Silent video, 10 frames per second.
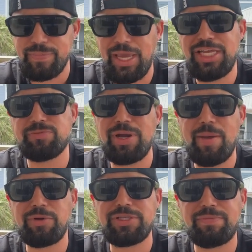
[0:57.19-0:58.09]
he's been
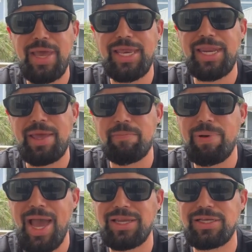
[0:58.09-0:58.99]
able to make an
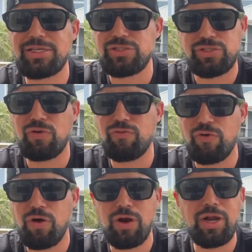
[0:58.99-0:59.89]
impact so
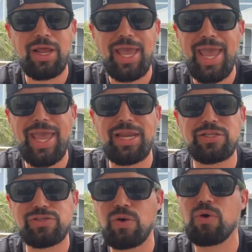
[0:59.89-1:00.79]
far and so